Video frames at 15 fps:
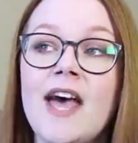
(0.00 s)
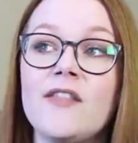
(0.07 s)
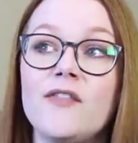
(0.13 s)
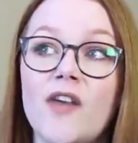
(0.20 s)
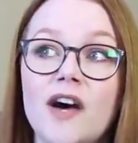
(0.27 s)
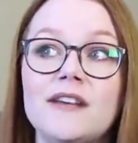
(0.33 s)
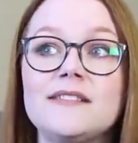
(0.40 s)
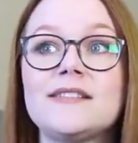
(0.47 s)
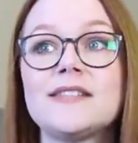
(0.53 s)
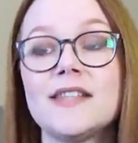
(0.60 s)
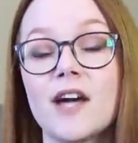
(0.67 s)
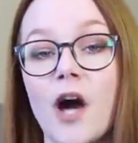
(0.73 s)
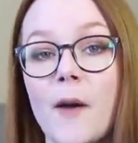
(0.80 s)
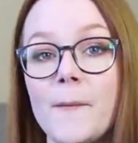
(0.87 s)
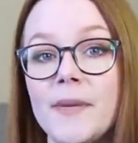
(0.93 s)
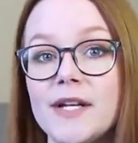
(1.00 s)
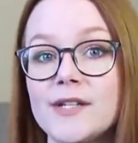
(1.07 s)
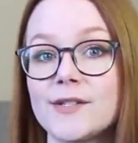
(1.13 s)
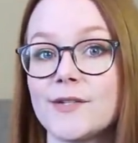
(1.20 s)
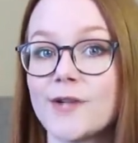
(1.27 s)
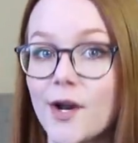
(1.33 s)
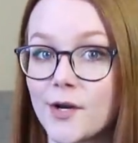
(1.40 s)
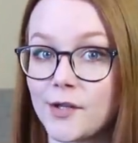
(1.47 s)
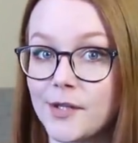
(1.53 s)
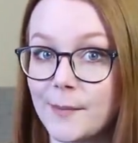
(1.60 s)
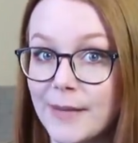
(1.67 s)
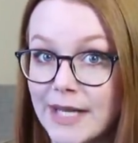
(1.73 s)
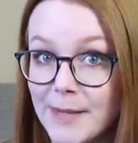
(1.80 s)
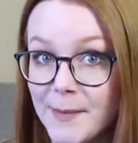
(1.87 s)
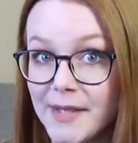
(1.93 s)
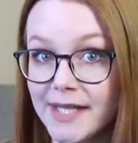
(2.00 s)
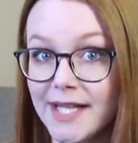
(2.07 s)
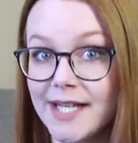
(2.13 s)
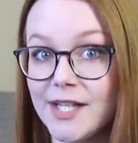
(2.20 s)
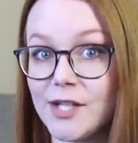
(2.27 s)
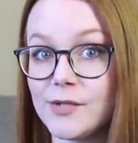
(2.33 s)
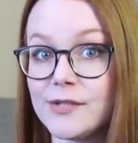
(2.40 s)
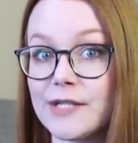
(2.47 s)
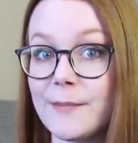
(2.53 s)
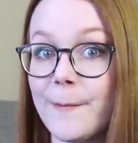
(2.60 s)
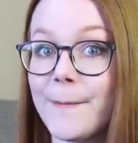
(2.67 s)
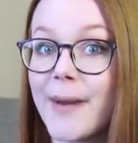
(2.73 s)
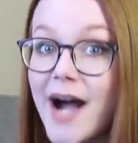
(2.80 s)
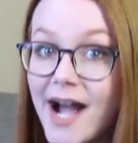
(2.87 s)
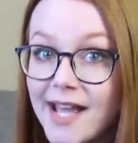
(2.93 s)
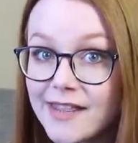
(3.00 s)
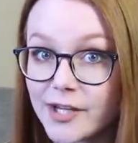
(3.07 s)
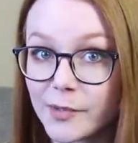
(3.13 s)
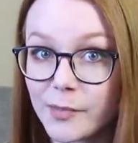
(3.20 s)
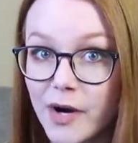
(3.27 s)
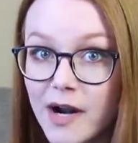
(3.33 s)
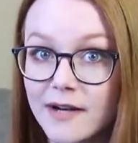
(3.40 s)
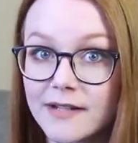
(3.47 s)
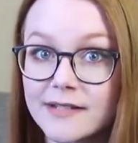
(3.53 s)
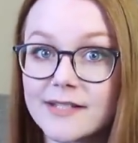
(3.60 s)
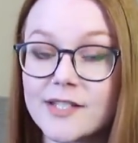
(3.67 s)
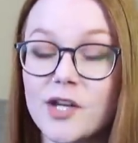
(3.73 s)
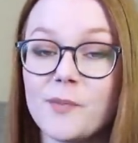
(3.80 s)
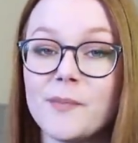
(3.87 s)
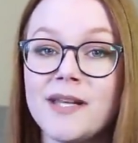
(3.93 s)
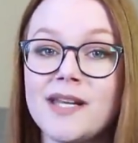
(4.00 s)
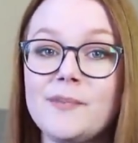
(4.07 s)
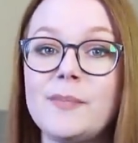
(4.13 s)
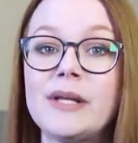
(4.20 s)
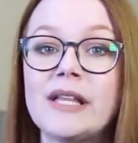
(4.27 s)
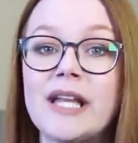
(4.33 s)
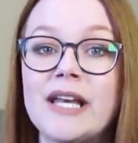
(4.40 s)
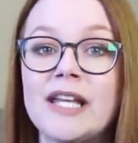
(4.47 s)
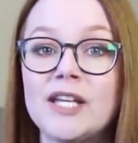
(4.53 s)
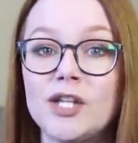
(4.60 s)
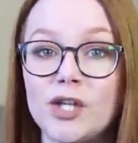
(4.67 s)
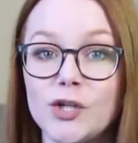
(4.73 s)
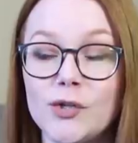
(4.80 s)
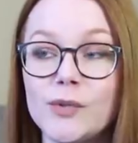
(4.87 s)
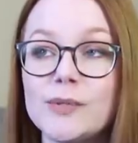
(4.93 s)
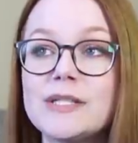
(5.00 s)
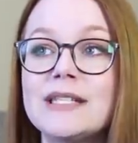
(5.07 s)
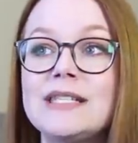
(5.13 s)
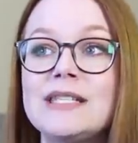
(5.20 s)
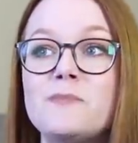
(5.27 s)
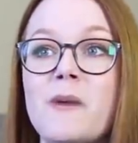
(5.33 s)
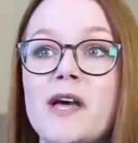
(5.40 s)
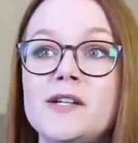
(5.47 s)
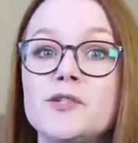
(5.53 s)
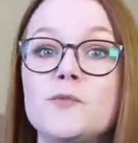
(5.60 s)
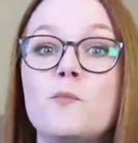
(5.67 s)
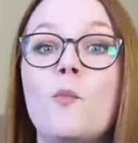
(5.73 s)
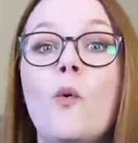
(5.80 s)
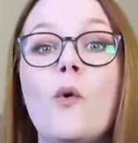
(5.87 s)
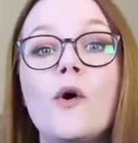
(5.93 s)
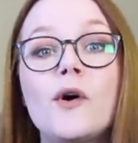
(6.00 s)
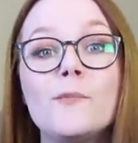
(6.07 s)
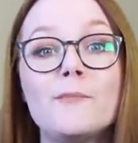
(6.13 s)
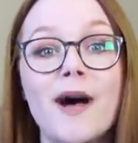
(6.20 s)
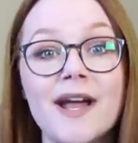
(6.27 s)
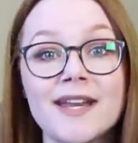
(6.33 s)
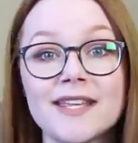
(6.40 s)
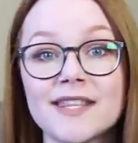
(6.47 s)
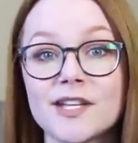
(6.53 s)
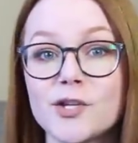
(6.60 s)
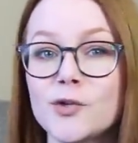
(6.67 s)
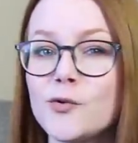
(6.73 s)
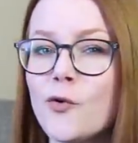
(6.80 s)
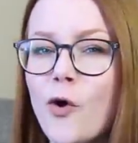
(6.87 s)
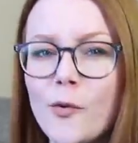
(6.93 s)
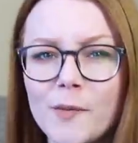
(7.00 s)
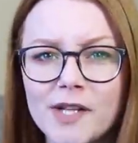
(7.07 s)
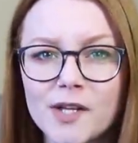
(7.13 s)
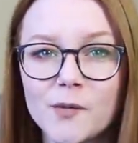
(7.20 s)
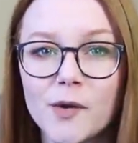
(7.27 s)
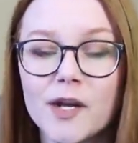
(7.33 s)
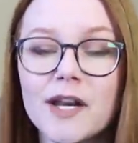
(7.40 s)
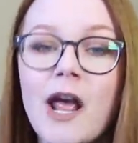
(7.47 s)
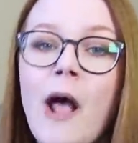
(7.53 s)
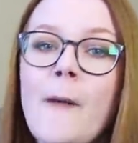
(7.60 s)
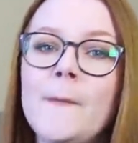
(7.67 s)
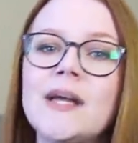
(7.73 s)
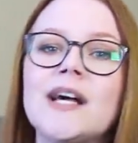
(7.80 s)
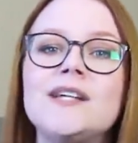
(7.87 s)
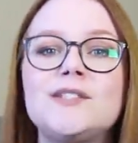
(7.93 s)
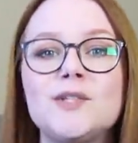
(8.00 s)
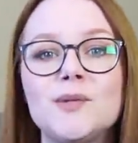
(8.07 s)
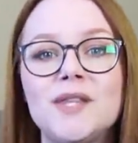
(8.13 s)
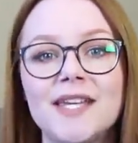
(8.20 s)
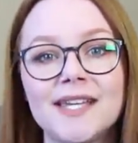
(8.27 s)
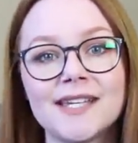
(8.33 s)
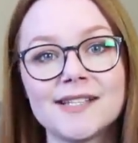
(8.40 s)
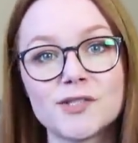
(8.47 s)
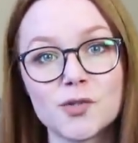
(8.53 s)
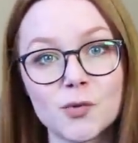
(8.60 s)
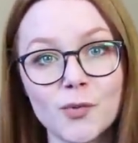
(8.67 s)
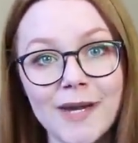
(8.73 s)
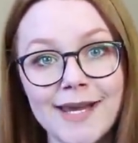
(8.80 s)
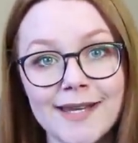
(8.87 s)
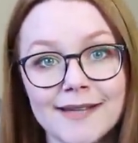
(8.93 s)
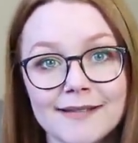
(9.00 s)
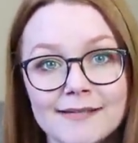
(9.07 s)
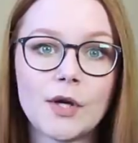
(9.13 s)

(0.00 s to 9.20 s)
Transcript: Thus, the companies are not only manipulating you to buy their products, they're manipulating you to spend more money than you normally would because you think it's green.